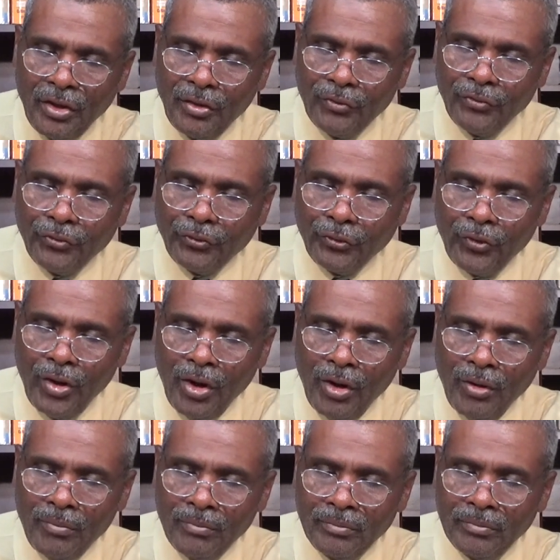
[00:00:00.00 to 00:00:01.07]

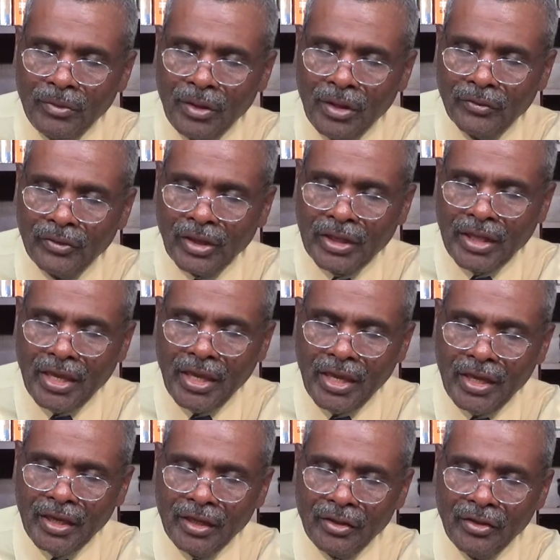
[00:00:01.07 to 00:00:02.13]
from the
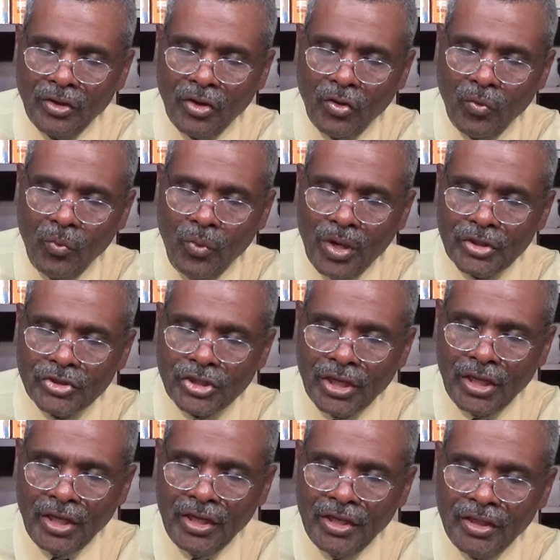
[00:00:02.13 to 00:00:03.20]
king which
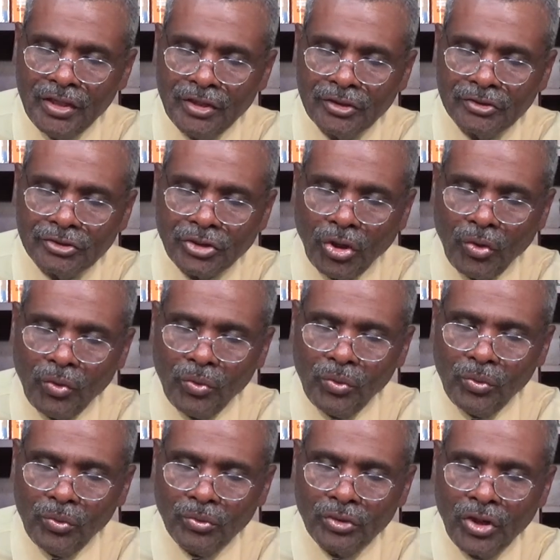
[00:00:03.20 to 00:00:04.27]
he
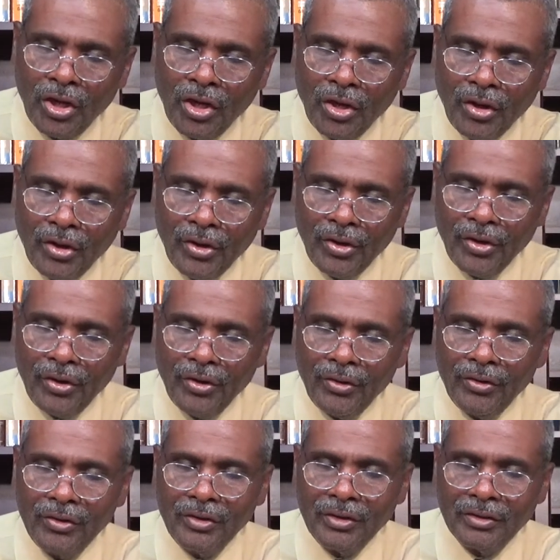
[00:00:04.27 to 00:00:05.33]
told her